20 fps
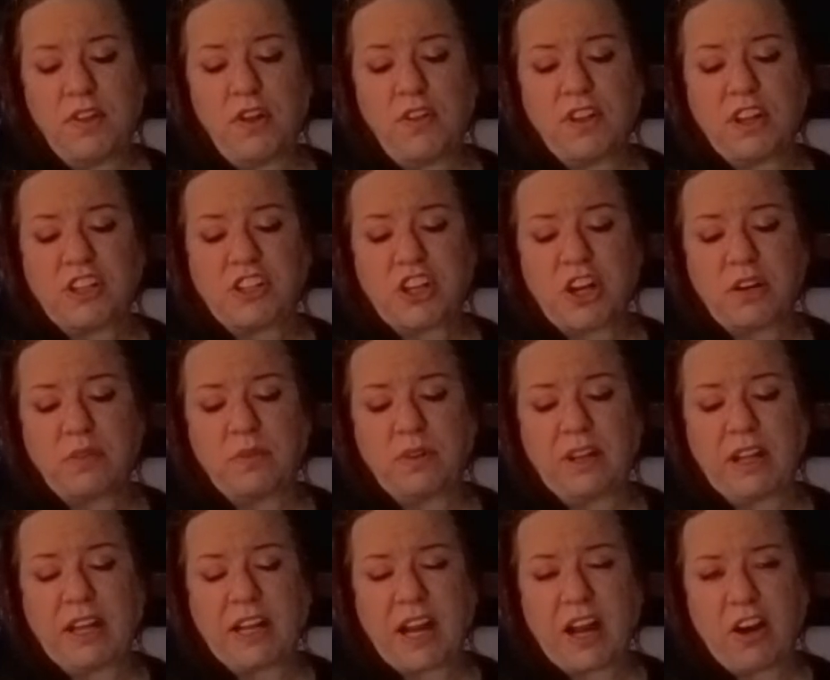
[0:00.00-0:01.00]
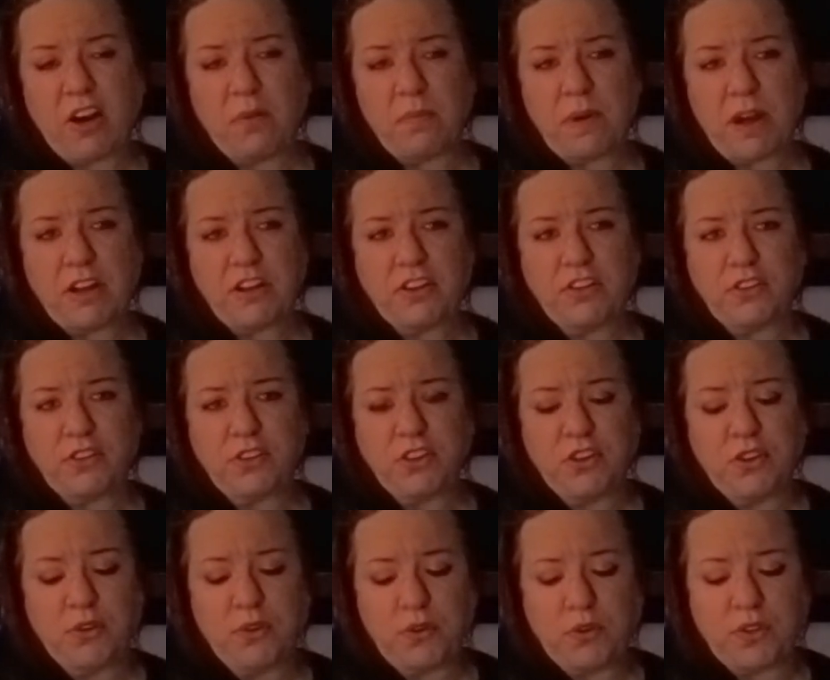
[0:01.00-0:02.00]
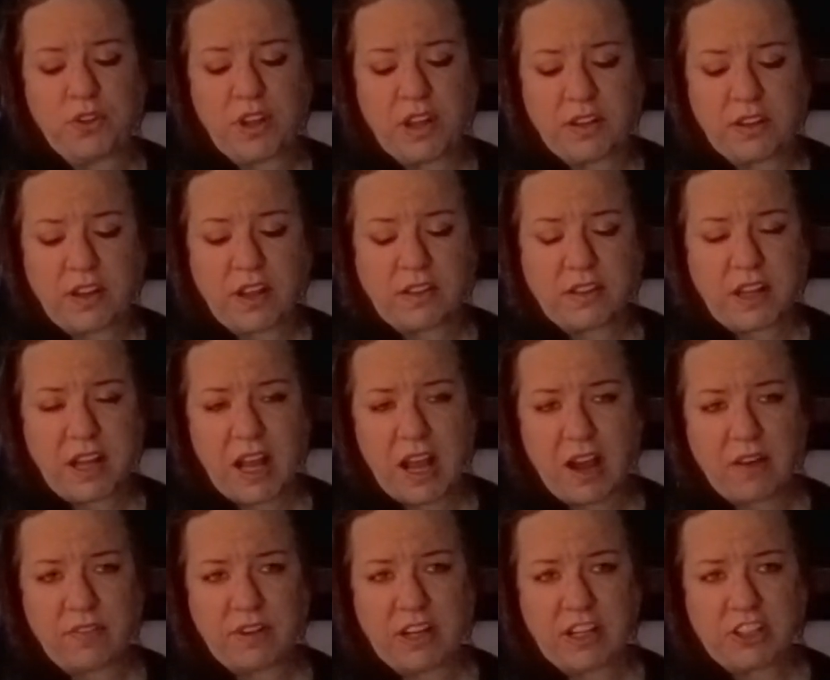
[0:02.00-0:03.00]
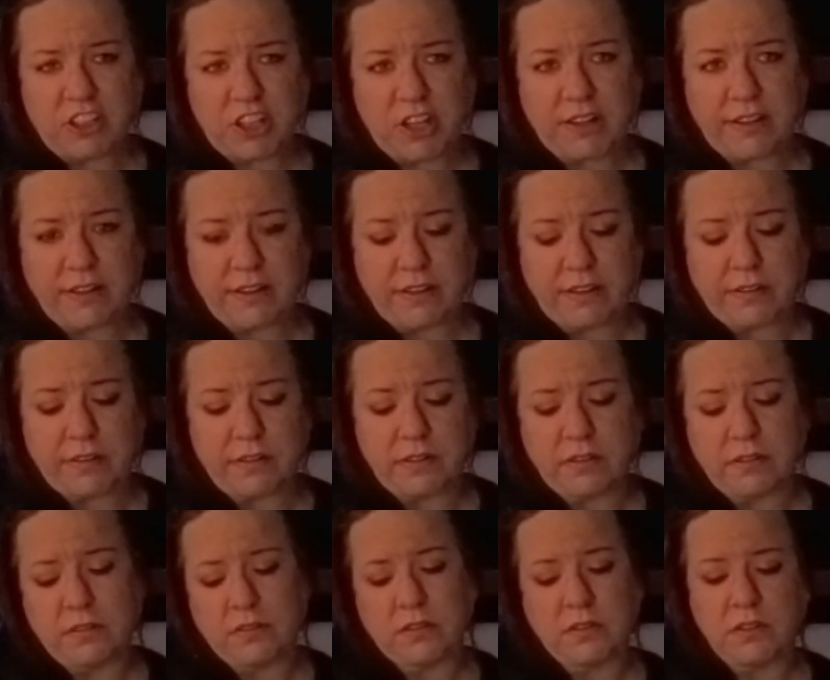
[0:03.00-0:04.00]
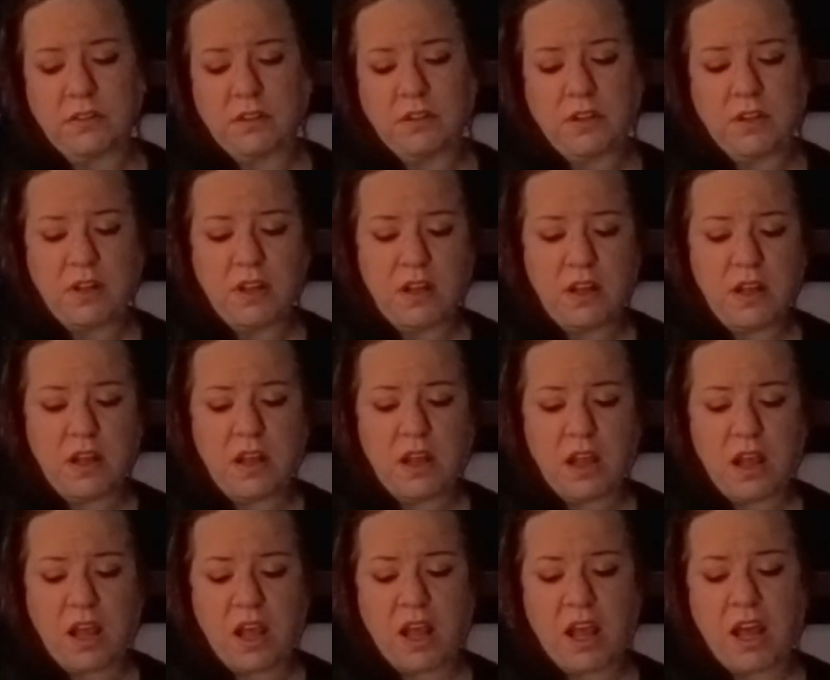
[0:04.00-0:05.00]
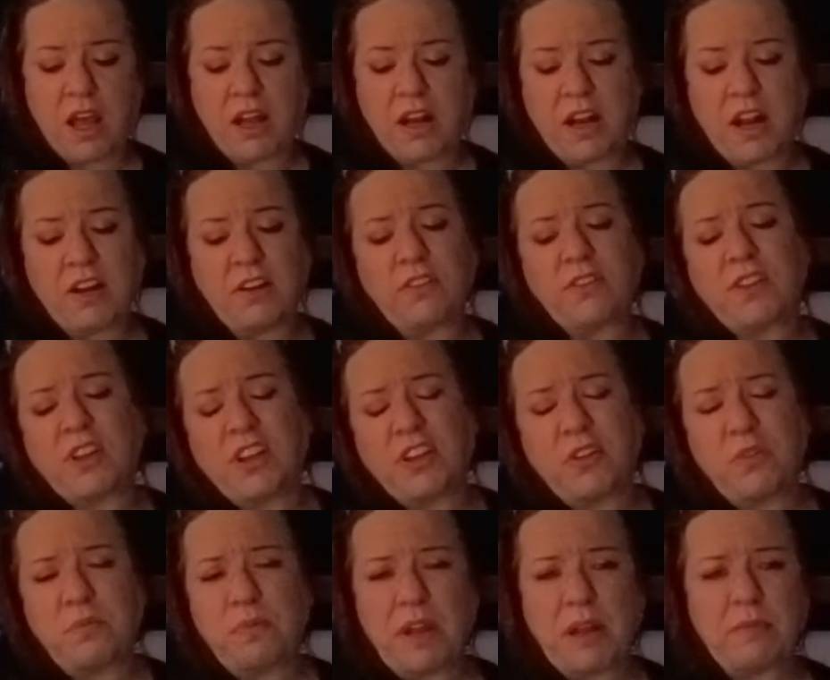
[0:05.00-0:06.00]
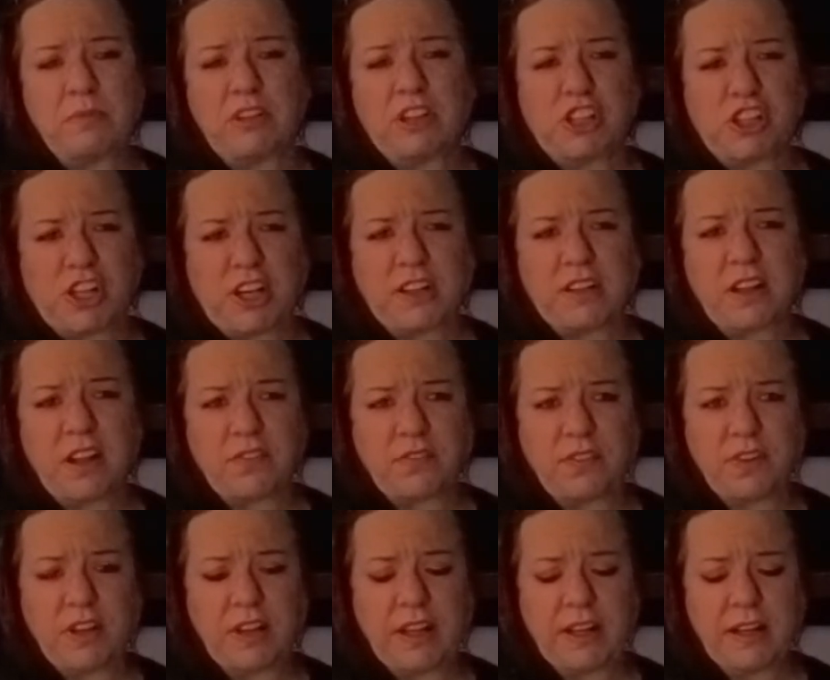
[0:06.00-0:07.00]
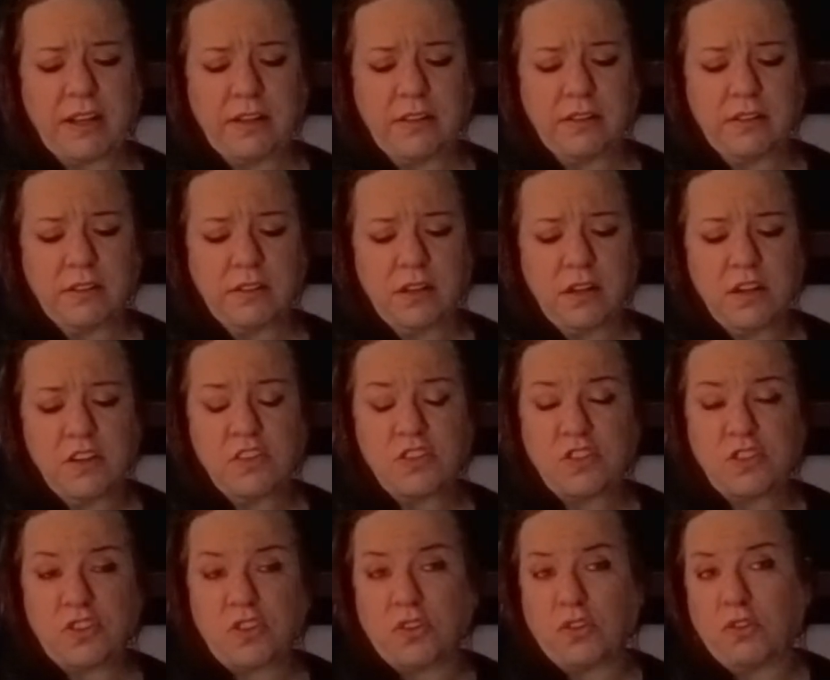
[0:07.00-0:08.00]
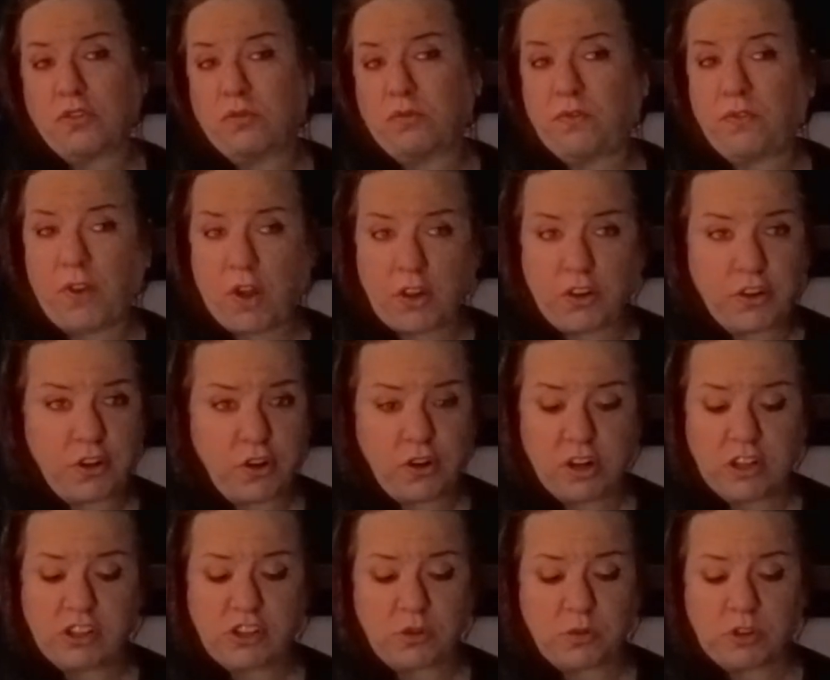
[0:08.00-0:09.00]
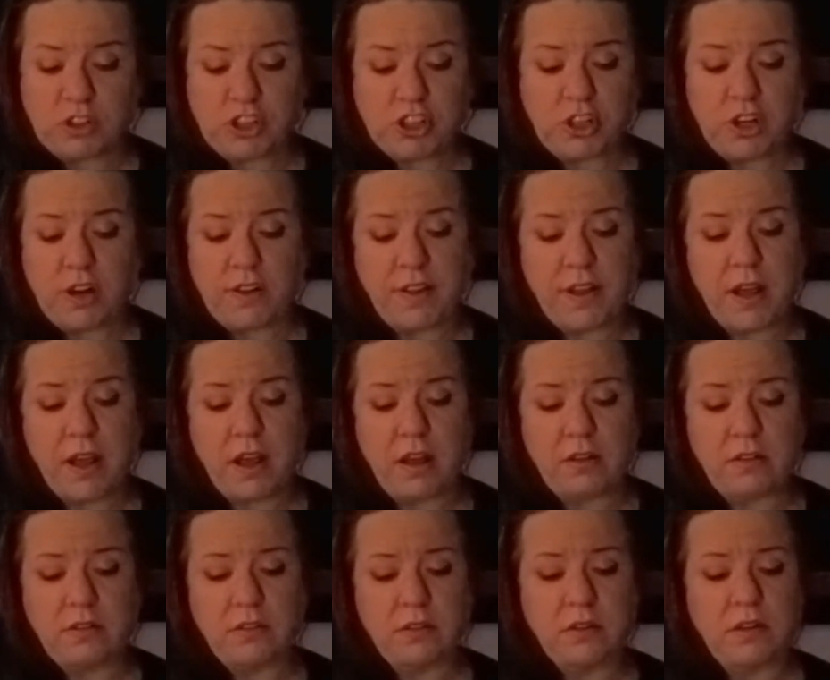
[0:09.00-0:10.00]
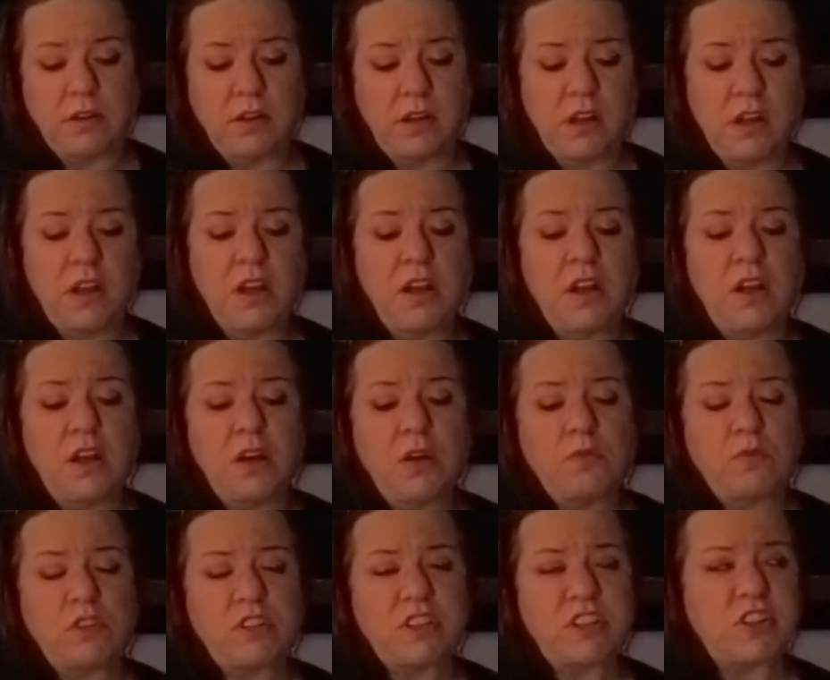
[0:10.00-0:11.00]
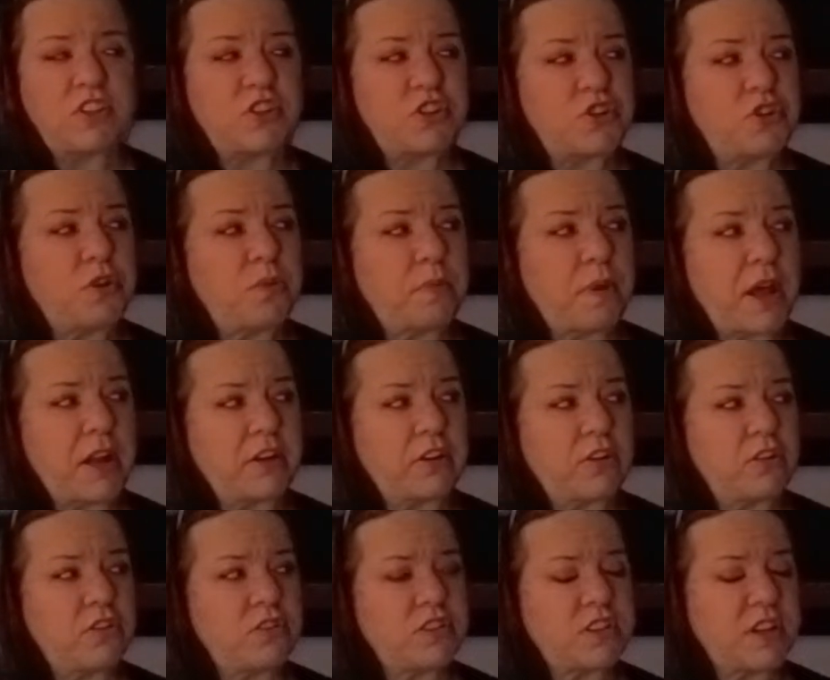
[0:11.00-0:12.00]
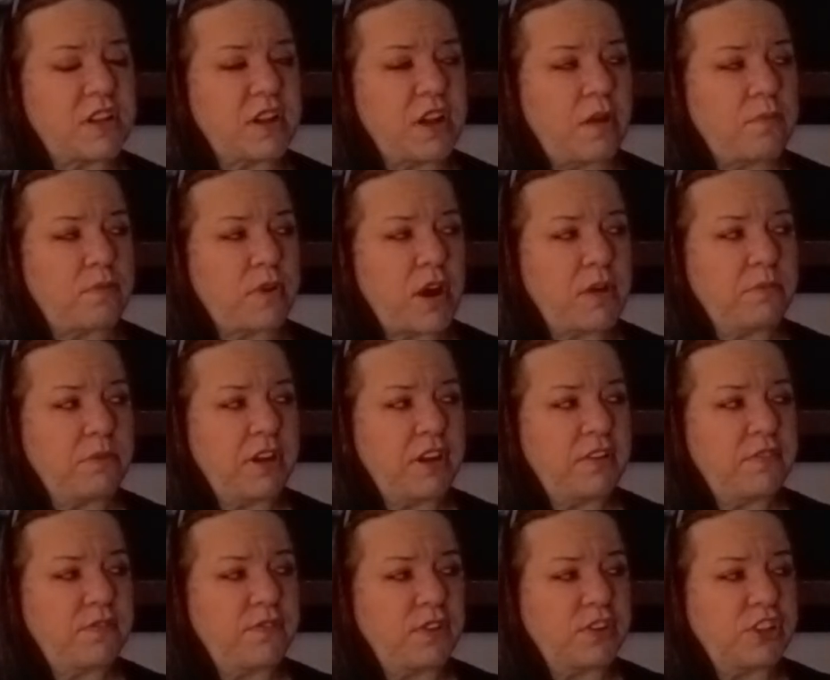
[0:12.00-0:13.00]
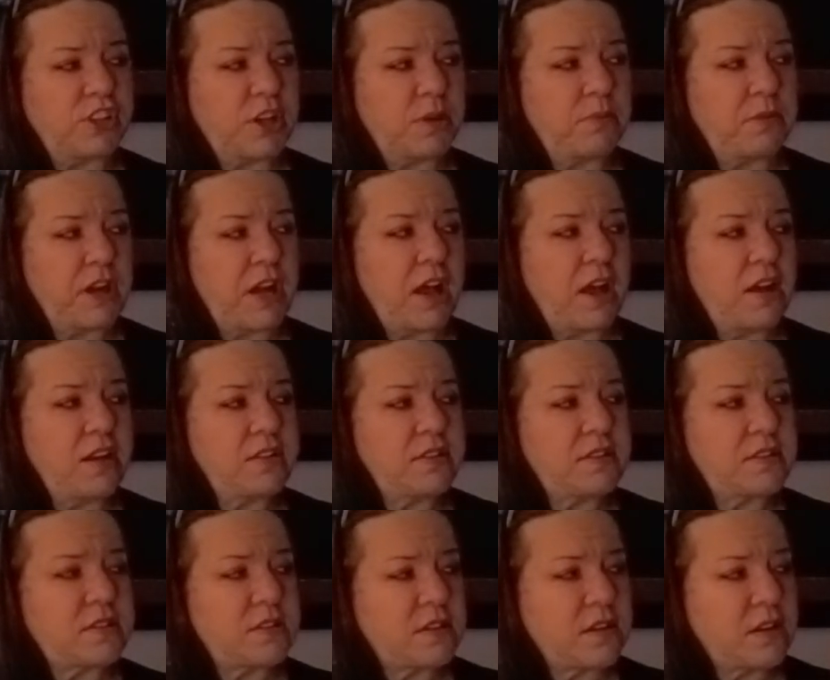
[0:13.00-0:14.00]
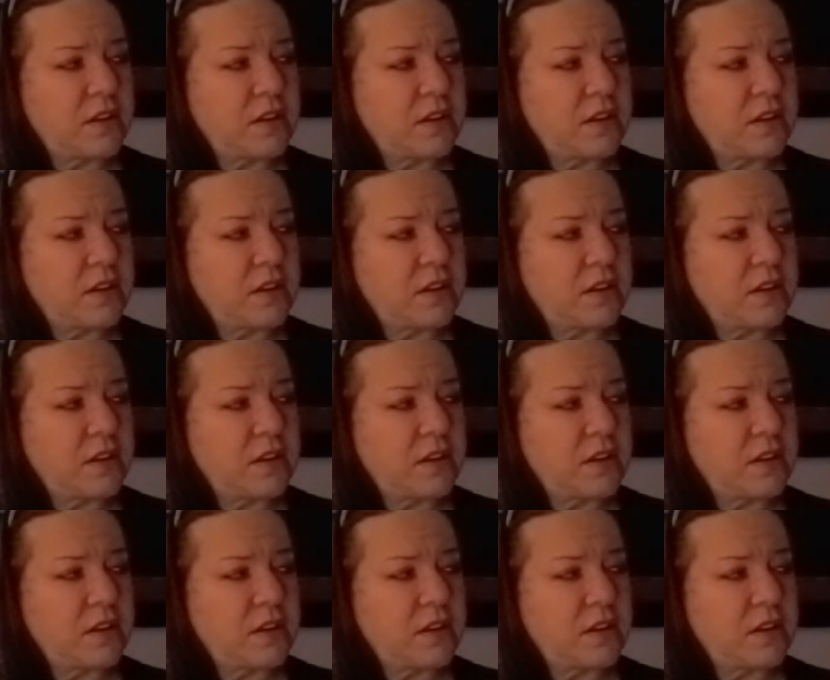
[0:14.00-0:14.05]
though they genuinely care about you, you think that they have an agenda. And I don't think you'll be able to shake that feeling. So follow your intuition on that. What's this Two of Pentacles in the upright mean for Geminis